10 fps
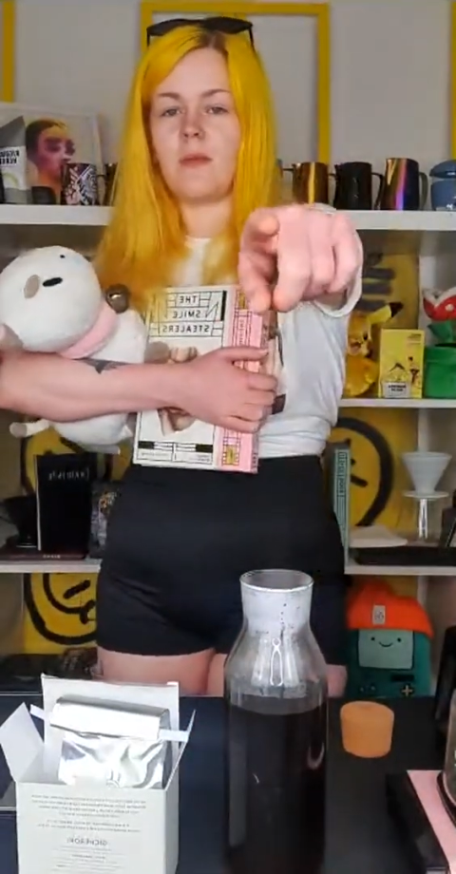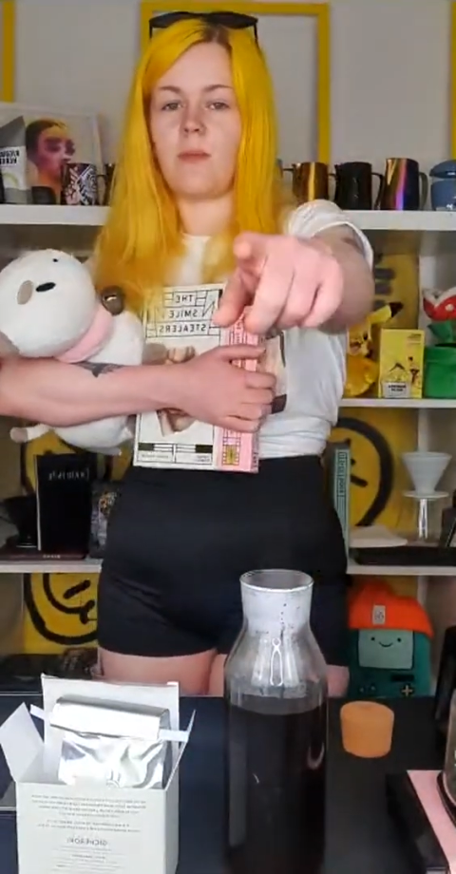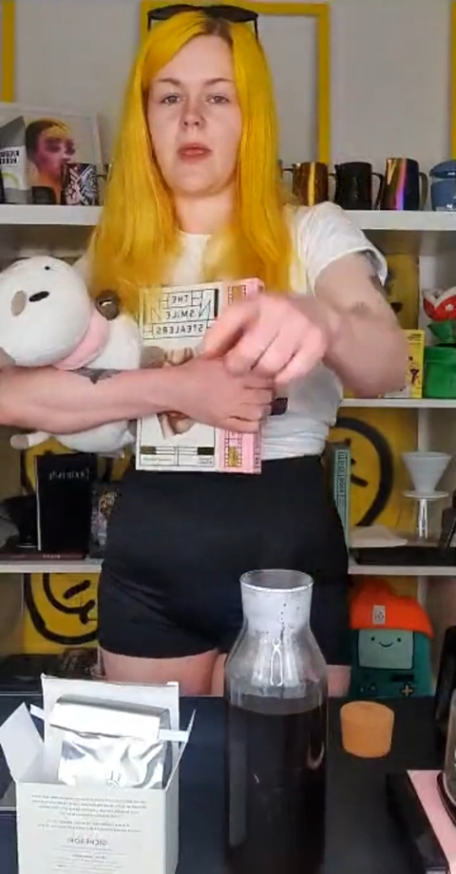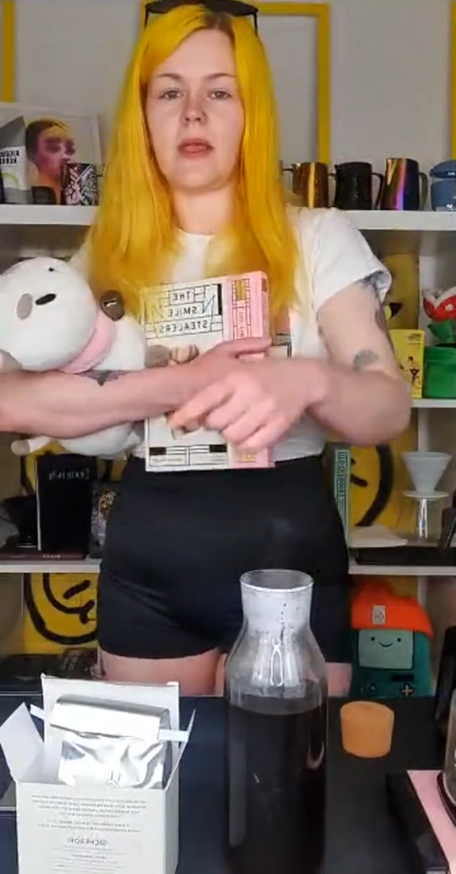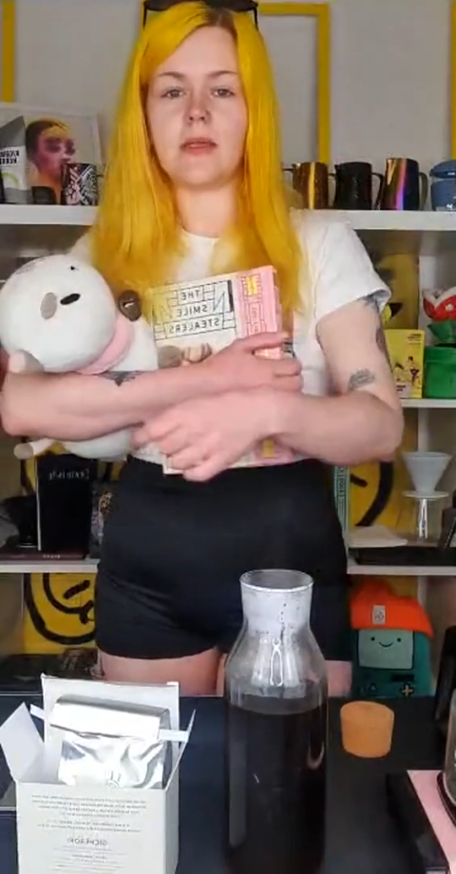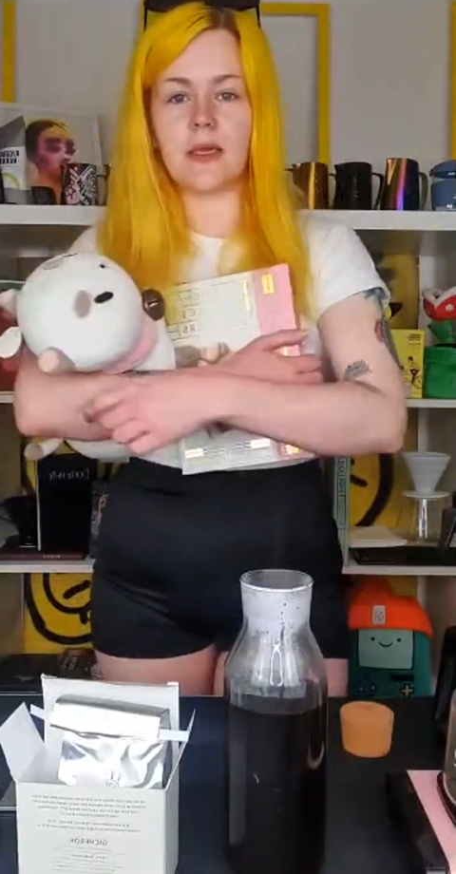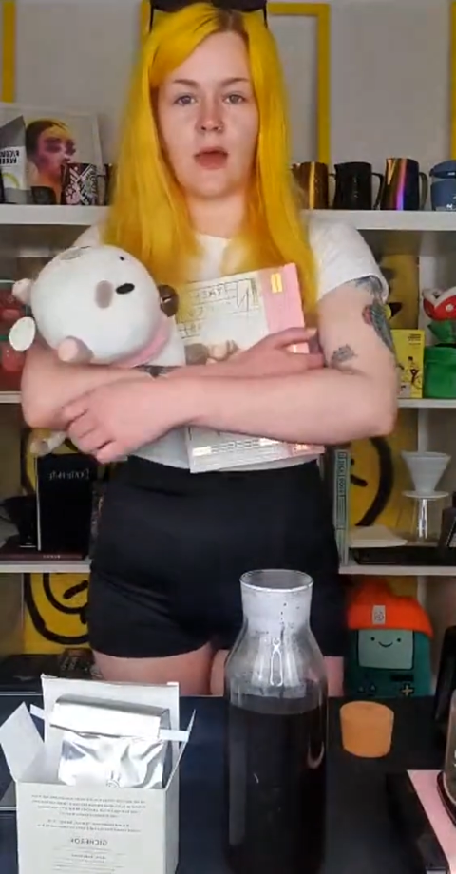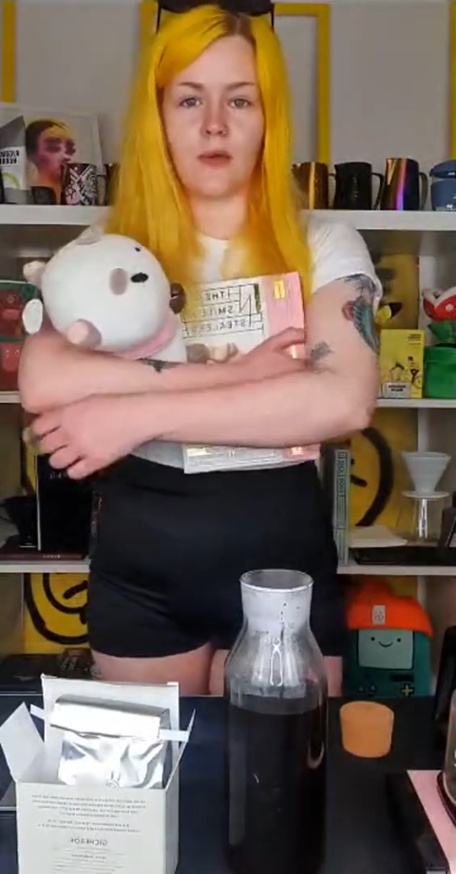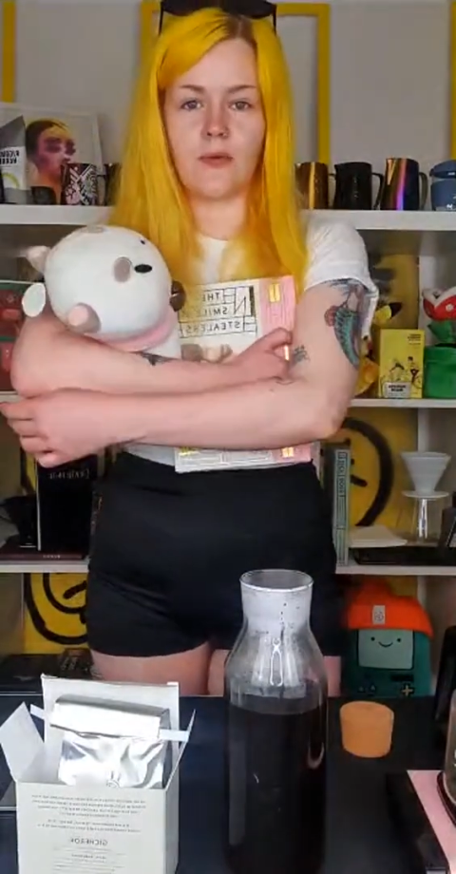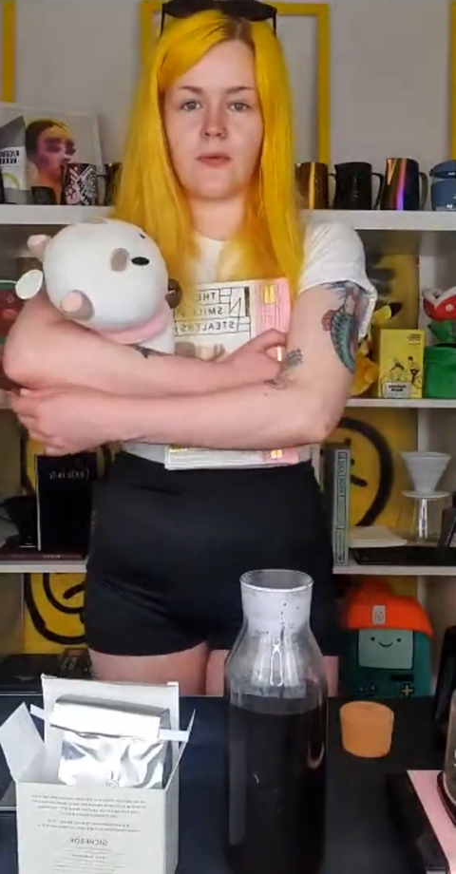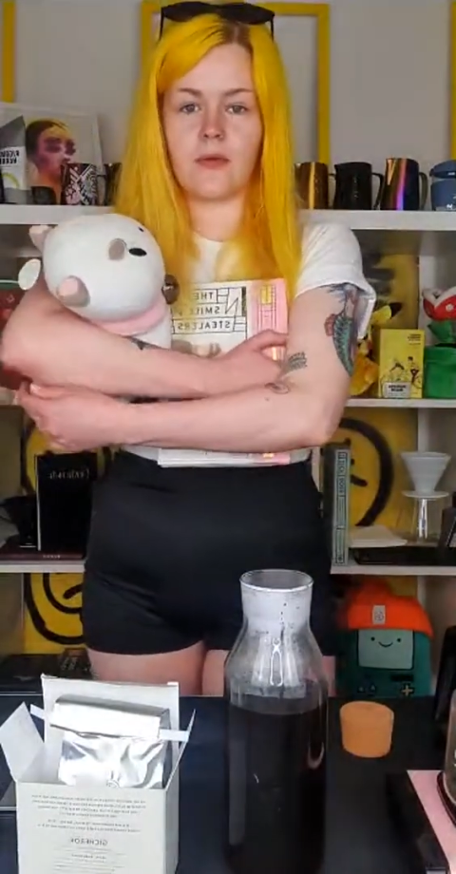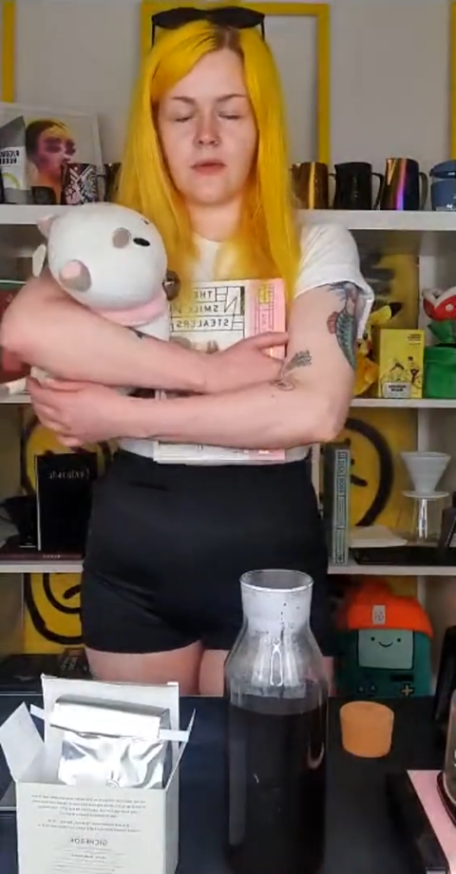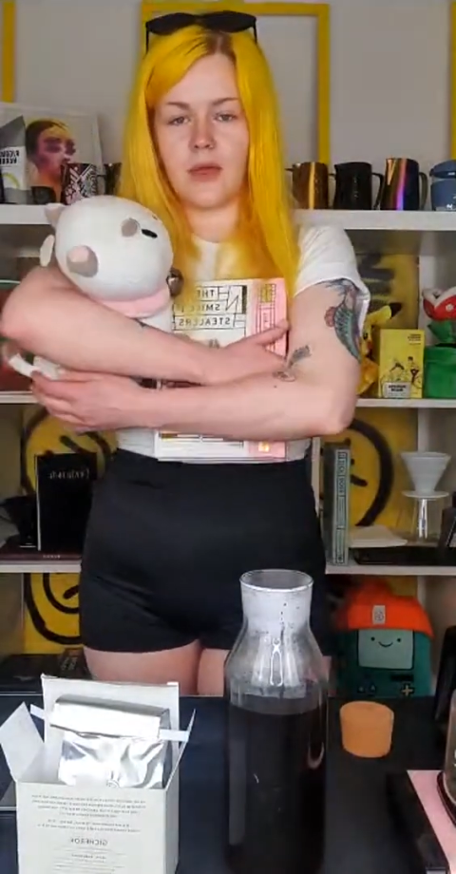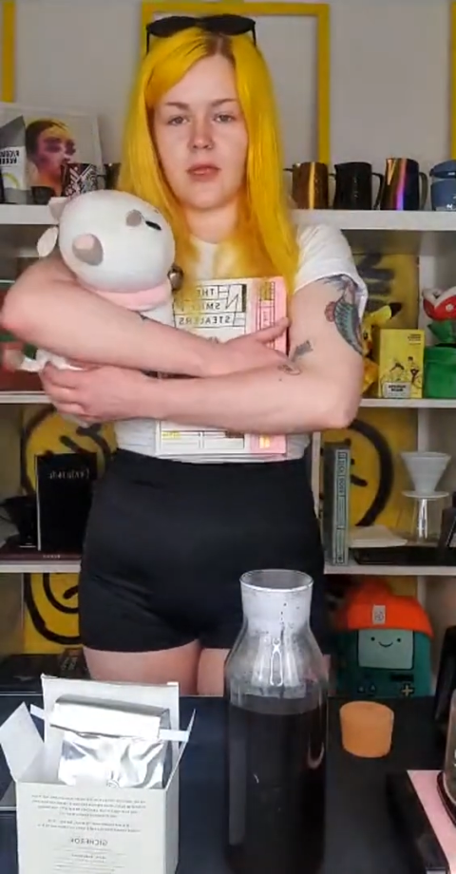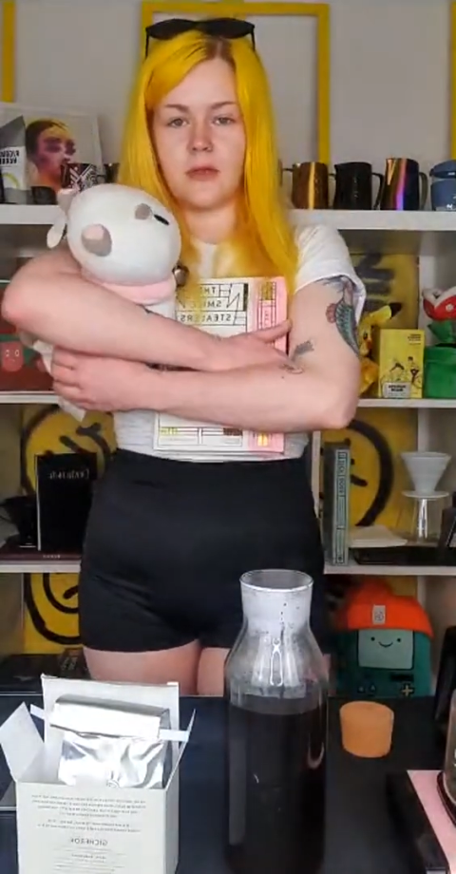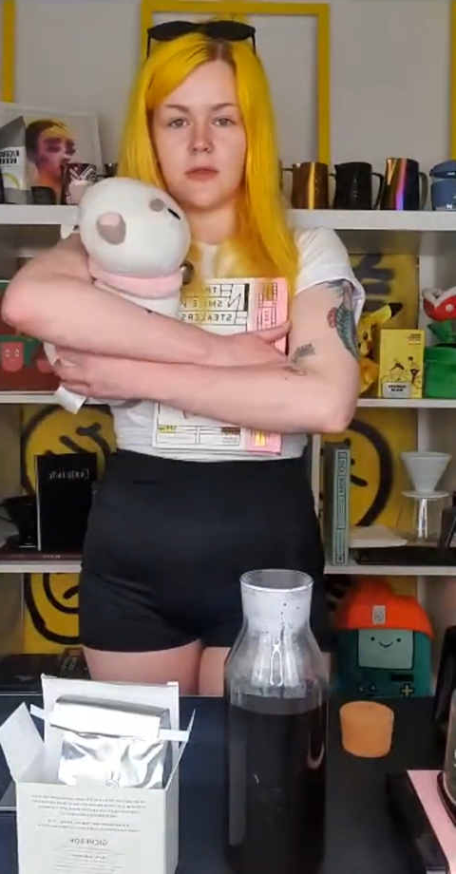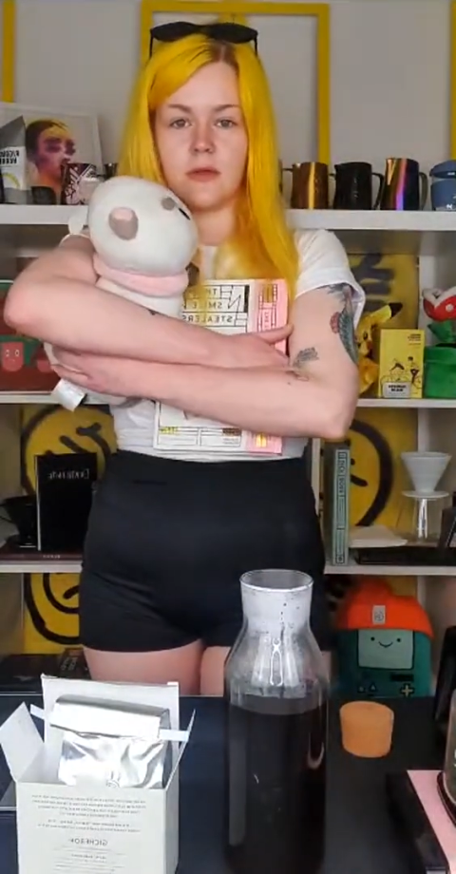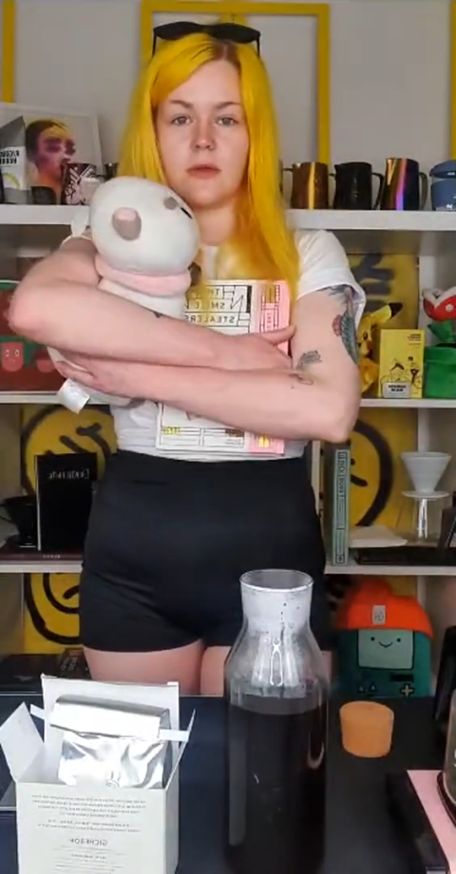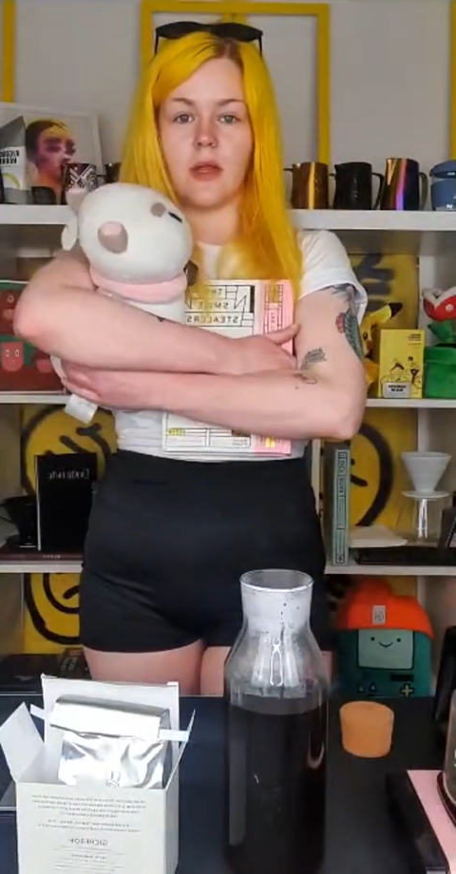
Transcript: be yourself and do